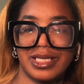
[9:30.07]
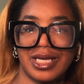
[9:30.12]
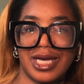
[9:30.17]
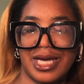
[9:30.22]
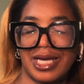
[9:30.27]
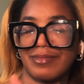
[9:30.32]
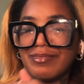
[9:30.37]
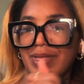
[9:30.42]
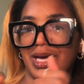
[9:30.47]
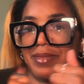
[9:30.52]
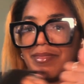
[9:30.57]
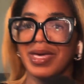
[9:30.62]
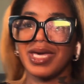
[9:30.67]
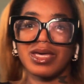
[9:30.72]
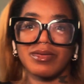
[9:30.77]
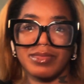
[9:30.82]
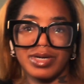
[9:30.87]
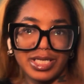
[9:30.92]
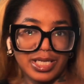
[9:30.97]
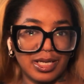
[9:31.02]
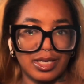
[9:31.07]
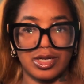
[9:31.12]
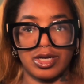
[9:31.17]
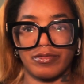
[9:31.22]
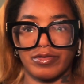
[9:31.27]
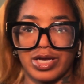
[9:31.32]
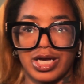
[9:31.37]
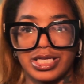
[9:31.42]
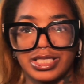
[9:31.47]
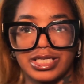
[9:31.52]
I'm not making money on
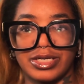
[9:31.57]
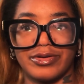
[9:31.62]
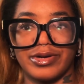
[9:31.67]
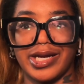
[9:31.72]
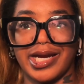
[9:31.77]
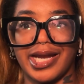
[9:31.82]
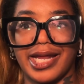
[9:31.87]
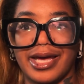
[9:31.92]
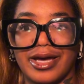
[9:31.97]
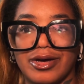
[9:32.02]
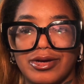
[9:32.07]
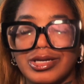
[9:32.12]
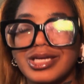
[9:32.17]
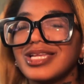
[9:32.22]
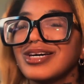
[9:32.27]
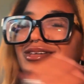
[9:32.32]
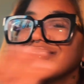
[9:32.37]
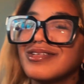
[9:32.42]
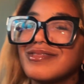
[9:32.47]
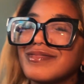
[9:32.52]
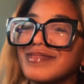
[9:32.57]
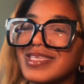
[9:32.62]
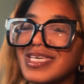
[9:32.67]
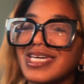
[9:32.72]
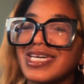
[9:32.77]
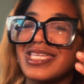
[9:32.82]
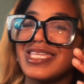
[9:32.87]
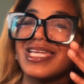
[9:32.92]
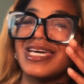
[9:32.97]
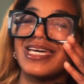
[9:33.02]
content right now. You know what I'm
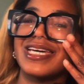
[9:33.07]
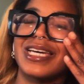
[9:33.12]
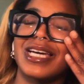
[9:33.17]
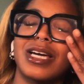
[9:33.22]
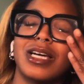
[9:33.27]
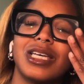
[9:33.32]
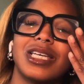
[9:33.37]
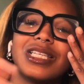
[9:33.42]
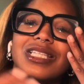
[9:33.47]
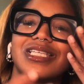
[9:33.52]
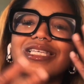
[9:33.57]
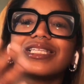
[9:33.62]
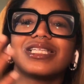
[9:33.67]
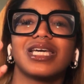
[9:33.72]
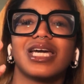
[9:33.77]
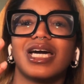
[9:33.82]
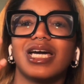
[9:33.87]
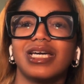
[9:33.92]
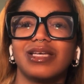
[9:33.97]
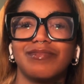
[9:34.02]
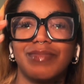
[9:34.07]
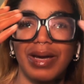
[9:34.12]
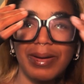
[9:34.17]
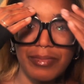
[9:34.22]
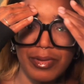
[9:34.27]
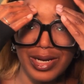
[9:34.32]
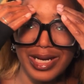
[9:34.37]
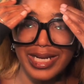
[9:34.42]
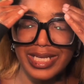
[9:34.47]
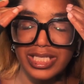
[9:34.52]
saying? Like, it, it, my
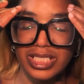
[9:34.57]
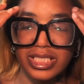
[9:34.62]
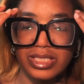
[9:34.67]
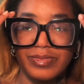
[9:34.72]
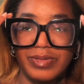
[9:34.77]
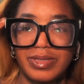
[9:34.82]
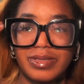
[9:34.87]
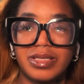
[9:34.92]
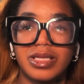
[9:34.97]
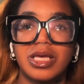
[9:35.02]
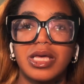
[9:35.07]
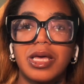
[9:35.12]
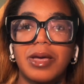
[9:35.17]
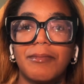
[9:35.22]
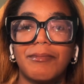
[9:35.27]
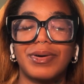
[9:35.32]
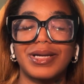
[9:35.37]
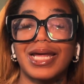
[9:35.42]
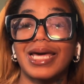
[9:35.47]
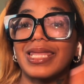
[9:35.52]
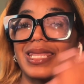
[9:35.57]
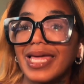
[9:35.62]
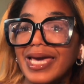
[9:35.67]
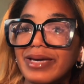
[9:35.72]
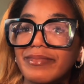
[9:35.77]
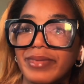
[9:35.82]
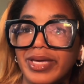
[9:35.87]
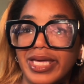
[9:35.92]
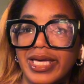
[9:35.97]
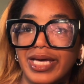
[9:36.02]
brain has just been, but I
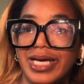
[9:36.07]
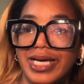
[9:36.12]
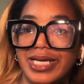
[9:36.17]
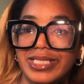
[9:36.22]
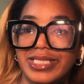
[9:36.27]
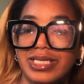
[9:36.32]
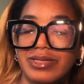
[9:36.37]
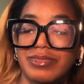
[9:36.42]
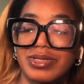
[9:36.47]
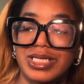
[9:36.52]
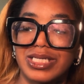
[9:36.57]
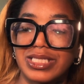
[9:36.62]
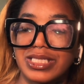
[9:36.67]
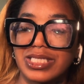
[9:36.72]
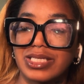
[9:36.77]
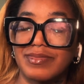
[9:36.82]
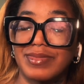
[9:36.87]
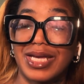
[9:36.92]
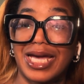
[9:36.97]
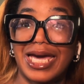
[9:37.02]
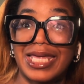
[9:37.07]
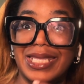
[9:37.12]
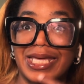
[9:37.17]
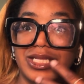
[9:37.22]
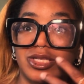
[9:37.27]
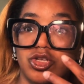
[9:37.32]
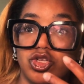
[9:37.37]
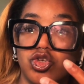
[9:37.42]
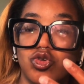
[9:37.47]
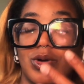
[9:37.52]
like making content because it's something I like
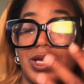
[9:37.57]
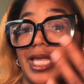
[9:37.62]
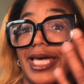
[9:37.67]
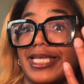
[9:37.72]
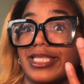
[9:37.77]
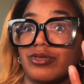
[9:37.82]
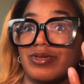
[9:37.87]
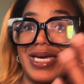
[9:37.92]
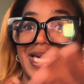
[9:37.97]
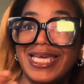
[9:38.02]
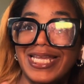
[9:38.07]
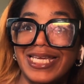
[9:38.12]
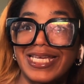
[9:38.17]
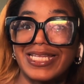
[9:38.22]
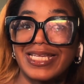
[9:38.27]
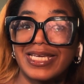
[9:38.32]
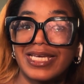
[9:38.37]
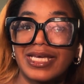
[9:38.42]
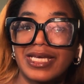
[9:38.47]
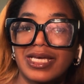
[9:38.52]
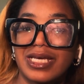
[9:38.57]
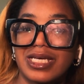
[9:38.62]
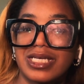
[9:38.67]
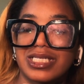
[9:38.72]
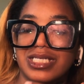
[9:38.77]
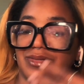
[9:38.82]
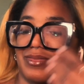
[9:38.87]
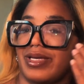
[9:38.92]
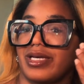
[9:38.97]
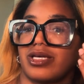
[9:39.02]
to do. I like to edit.
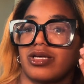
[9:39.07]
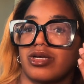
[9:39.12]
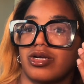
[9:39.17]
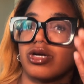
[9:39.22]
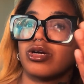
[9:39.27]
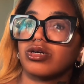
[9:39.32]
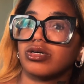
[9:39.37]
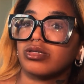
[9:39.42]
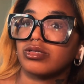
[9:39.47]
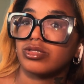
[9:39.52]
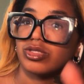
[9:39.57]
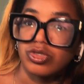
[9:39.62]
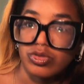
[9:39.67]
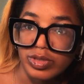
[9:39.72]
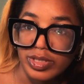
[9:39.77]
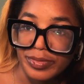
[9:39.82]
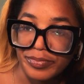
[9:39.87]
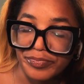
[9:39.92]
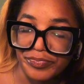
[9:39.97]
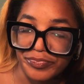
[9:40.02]
So I'm like, girl, do it.